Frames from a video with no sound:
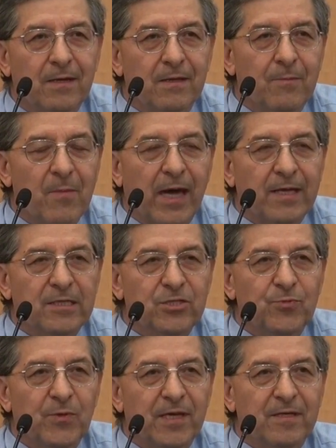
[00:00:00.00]
the
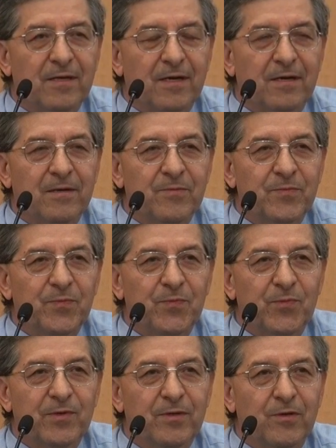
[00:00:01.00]
management
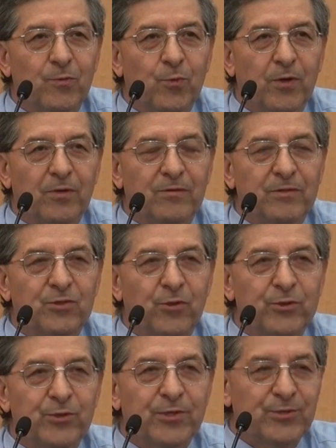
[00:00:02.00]
of water
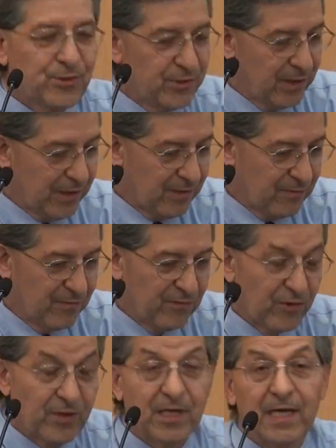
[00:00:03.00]
resources
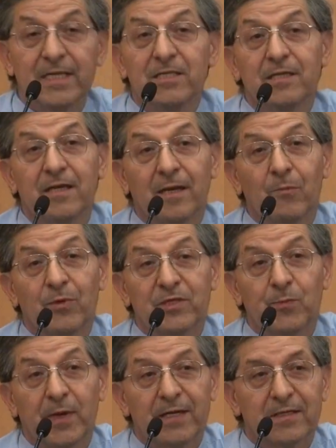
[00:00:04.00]
from the engineering
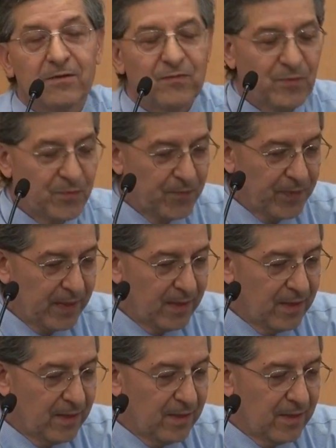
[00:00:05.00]
perspective.
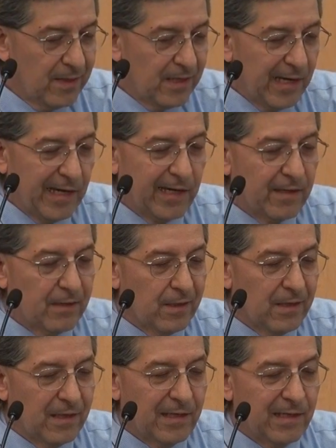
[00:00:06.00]
And
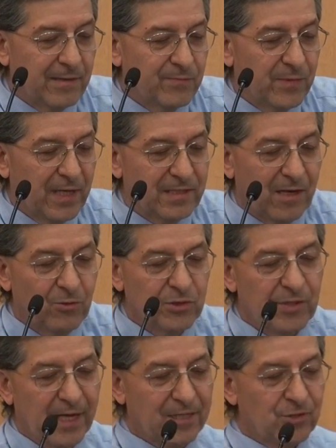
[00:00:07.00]
as I
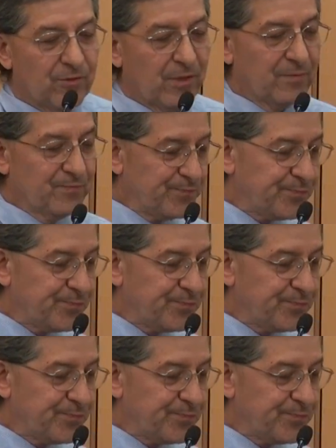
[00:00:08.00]
was lecturing,